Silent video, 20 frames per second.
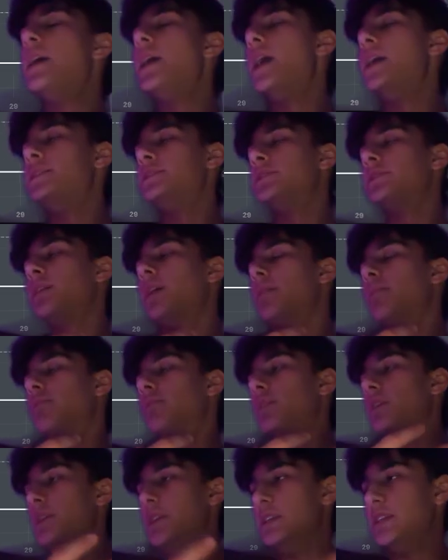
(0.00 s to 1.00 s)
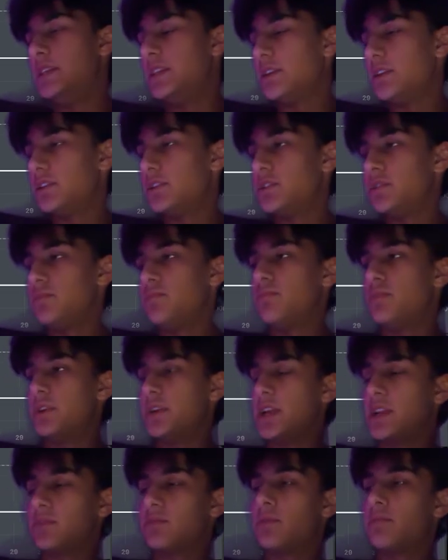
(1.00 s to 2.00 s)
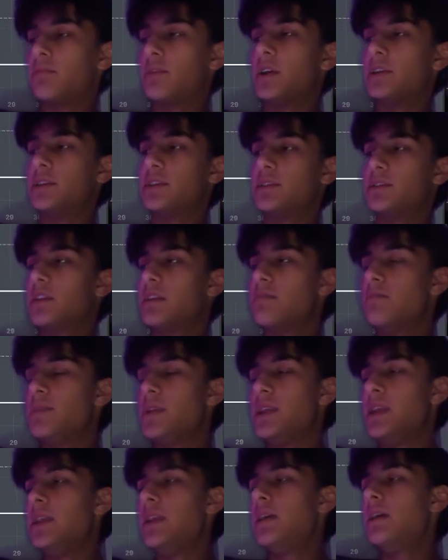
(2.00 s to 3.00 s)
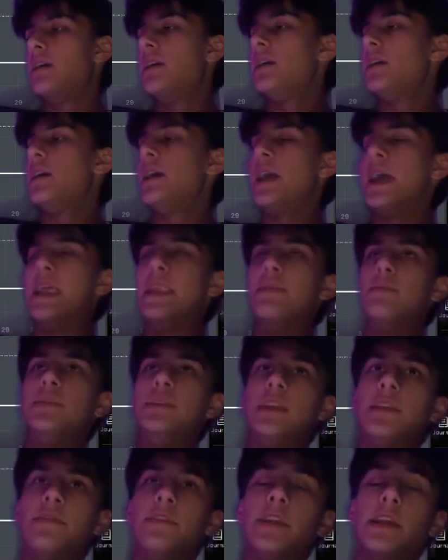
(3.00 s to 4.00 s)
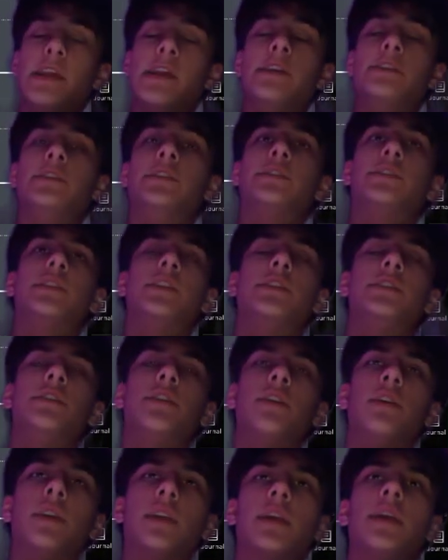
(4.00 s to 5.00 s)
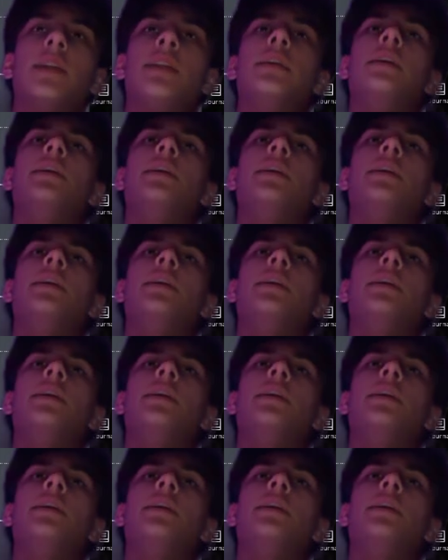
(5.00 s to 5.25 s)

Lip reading: It's a lot more easier to predict where prices are going to be and different areas it's going to target.